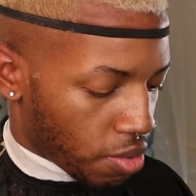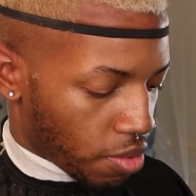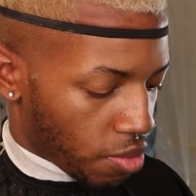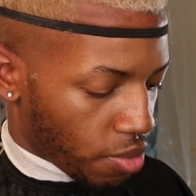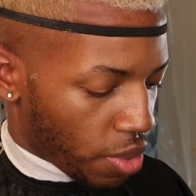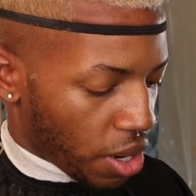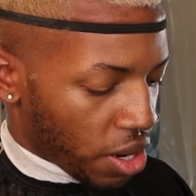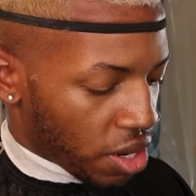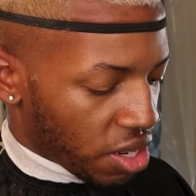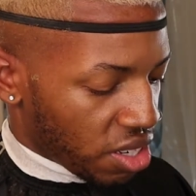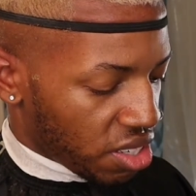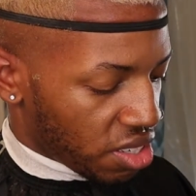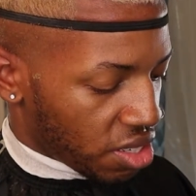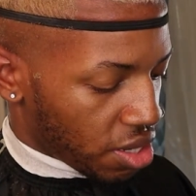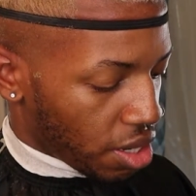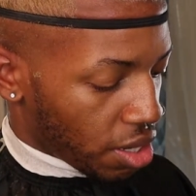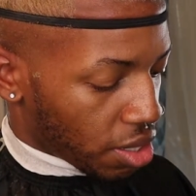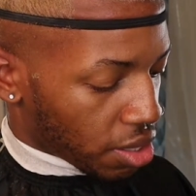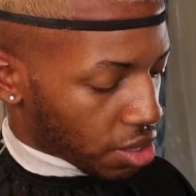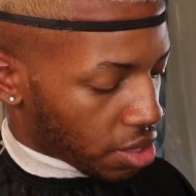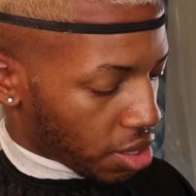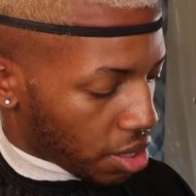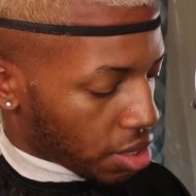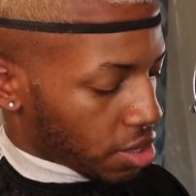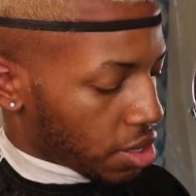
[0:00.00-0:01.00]
Why are they shaking
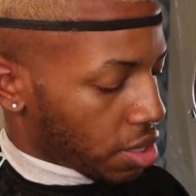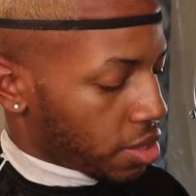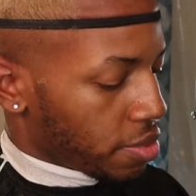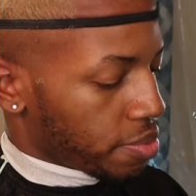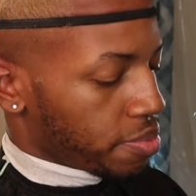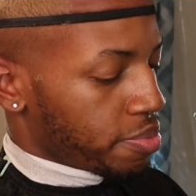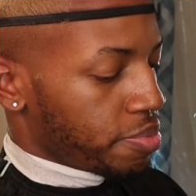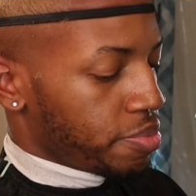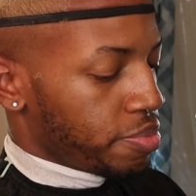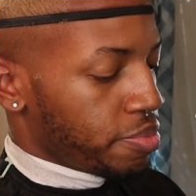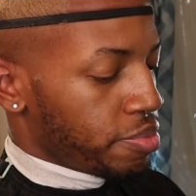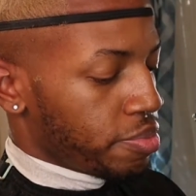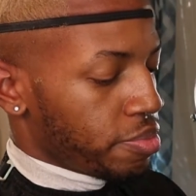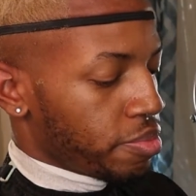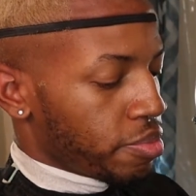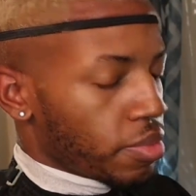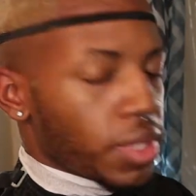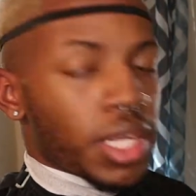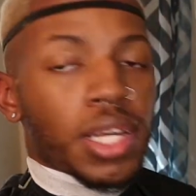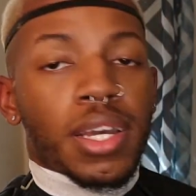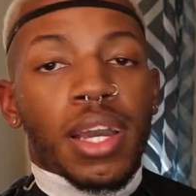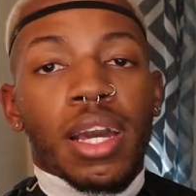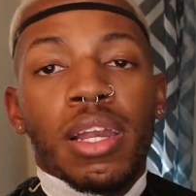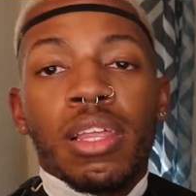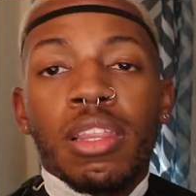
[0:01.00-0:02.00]
like that?
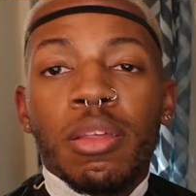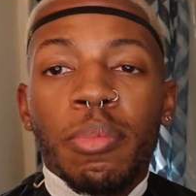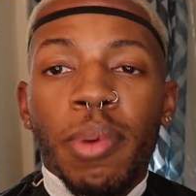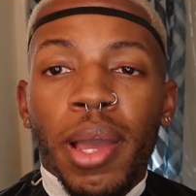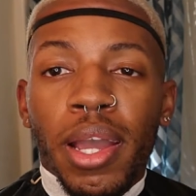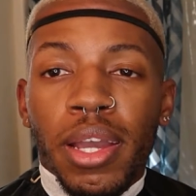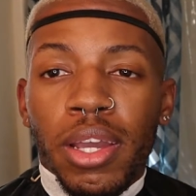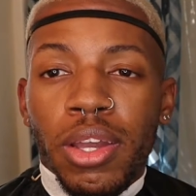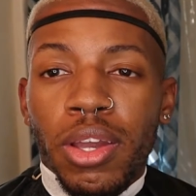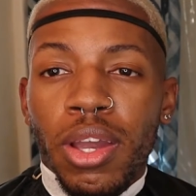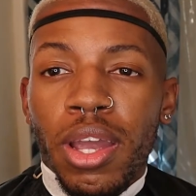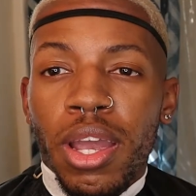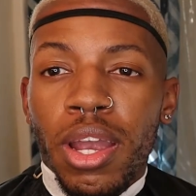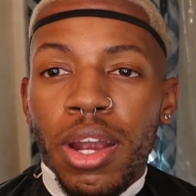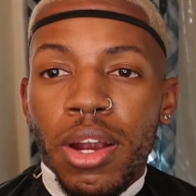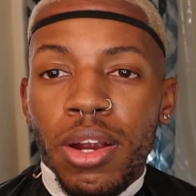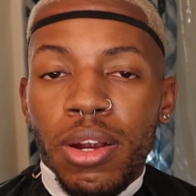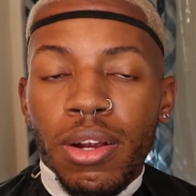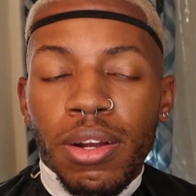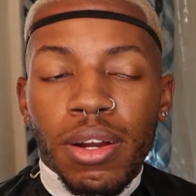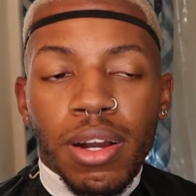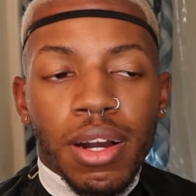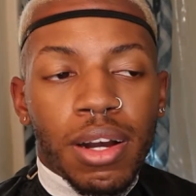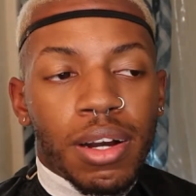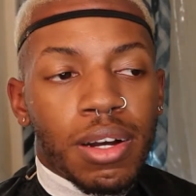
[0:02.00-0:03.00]
Cutting the back of your
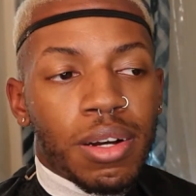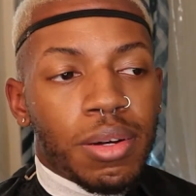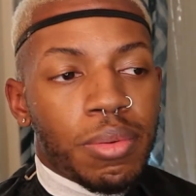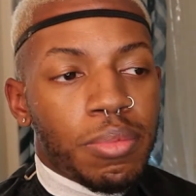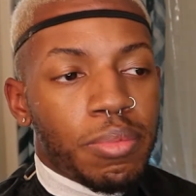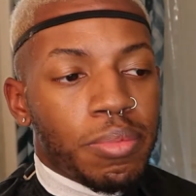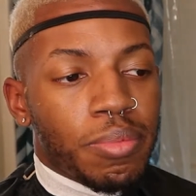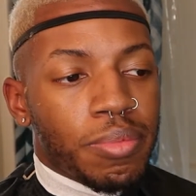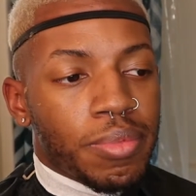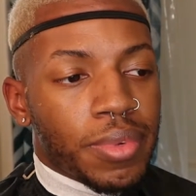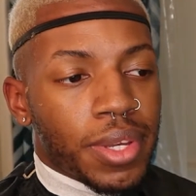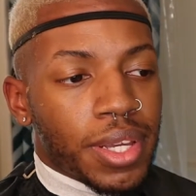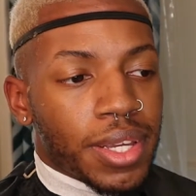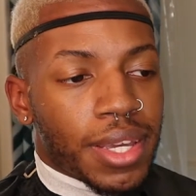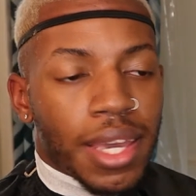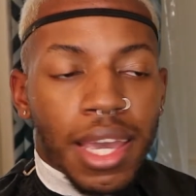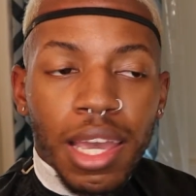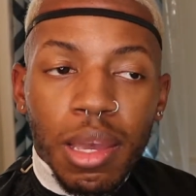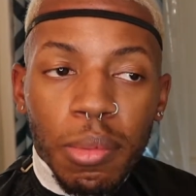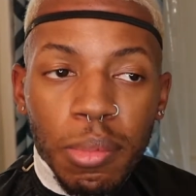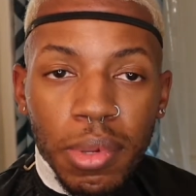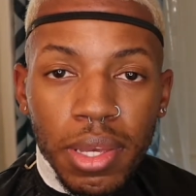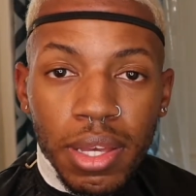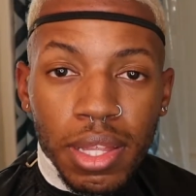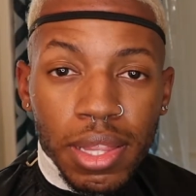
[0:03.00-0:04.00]
hair
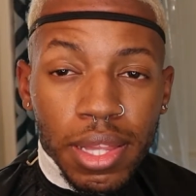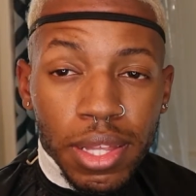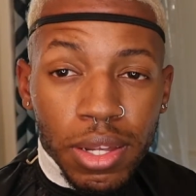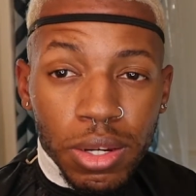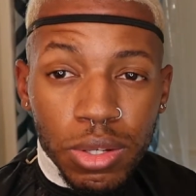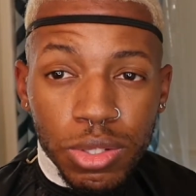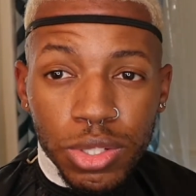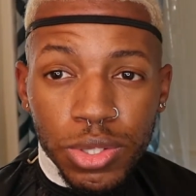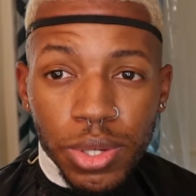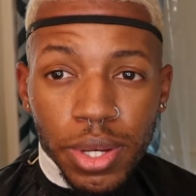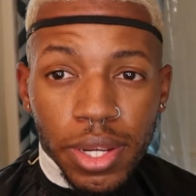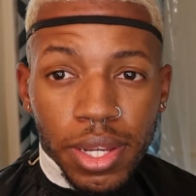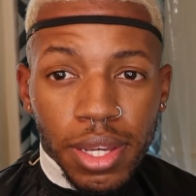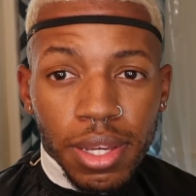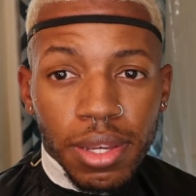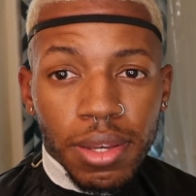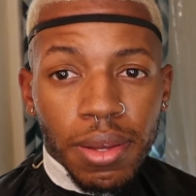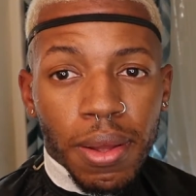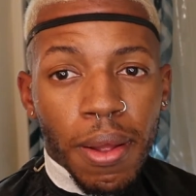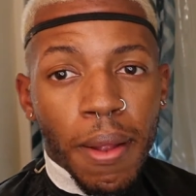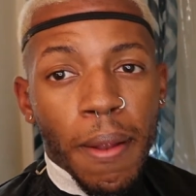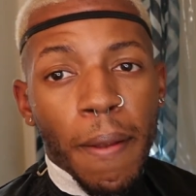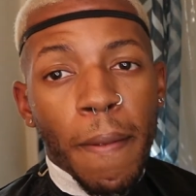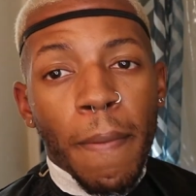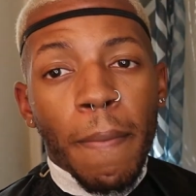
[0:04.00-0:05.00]
can be a little tricky,
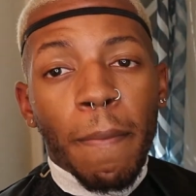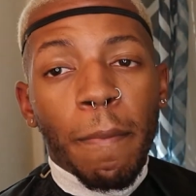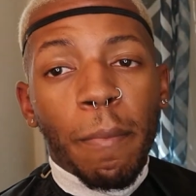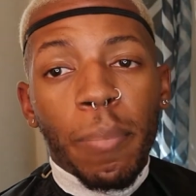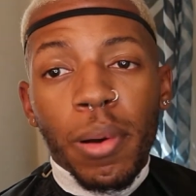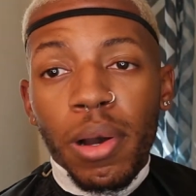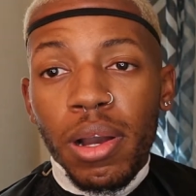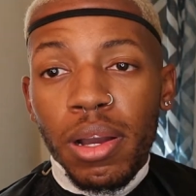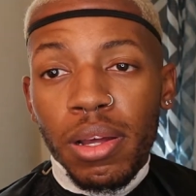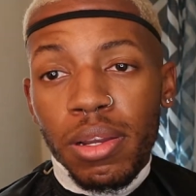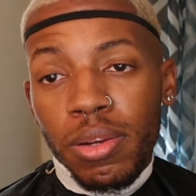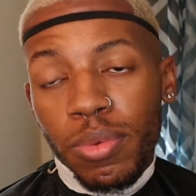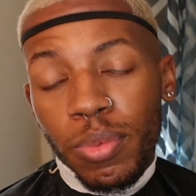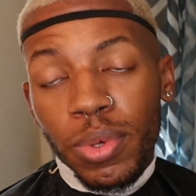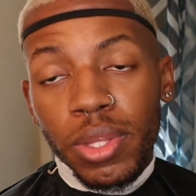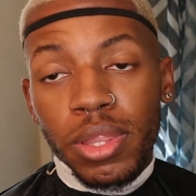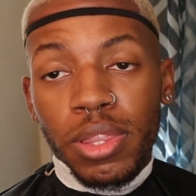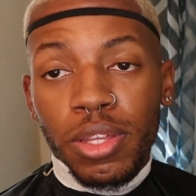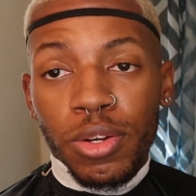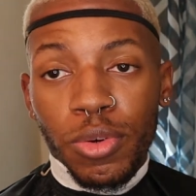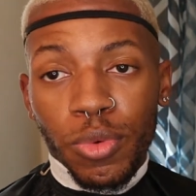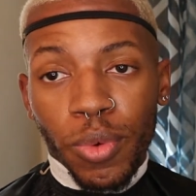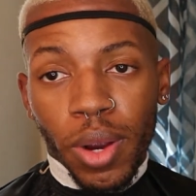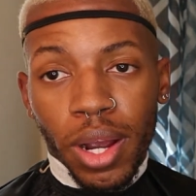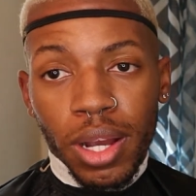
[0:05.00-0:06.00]
but with
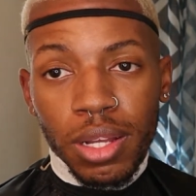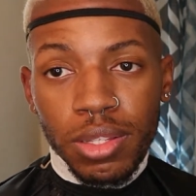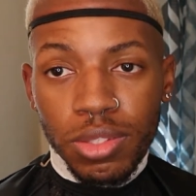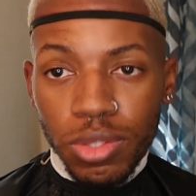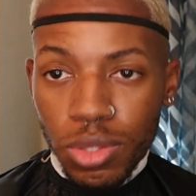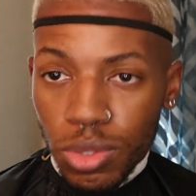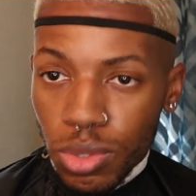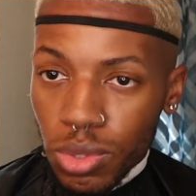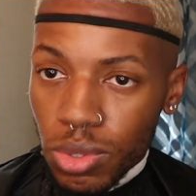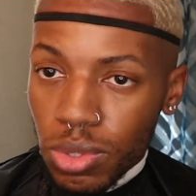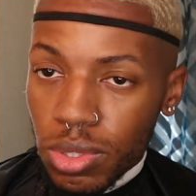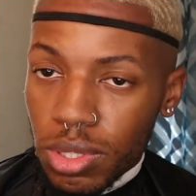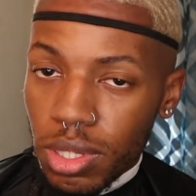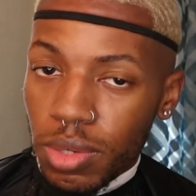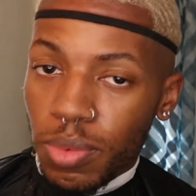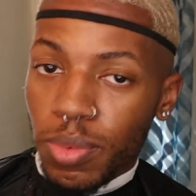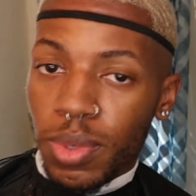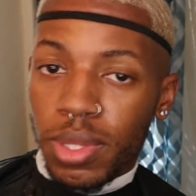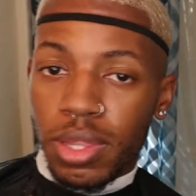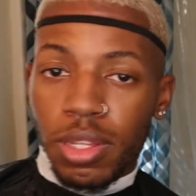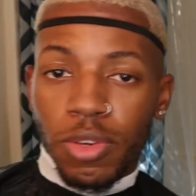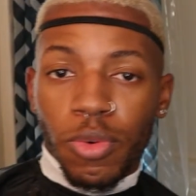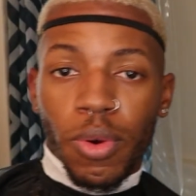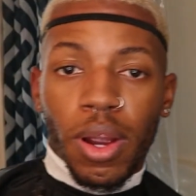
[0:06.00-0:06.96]
the right tools and with the